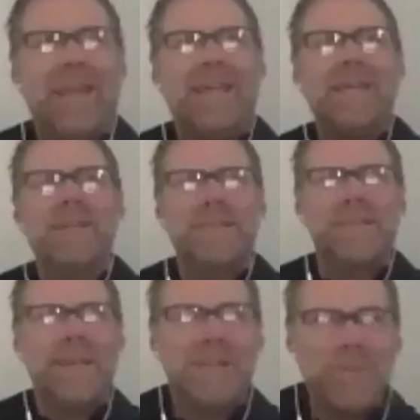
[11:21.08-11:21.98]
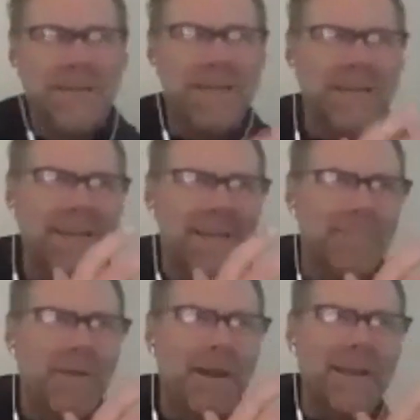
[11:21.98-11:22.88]
he had said to me in a,
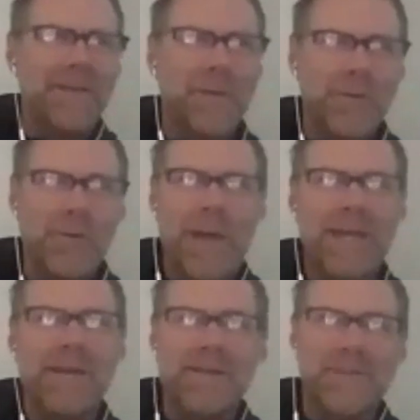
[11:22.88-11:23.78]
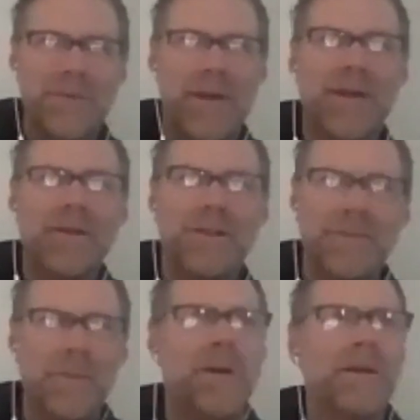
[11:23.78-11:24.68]
in my living room eight years prior. He
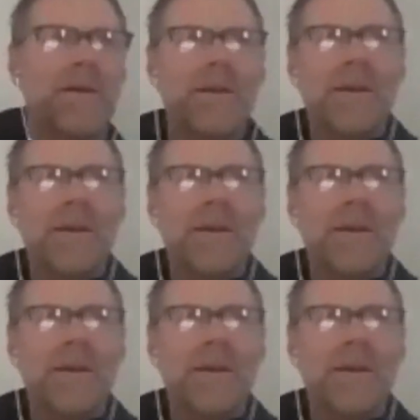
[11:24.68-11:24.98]
goes, "Mark,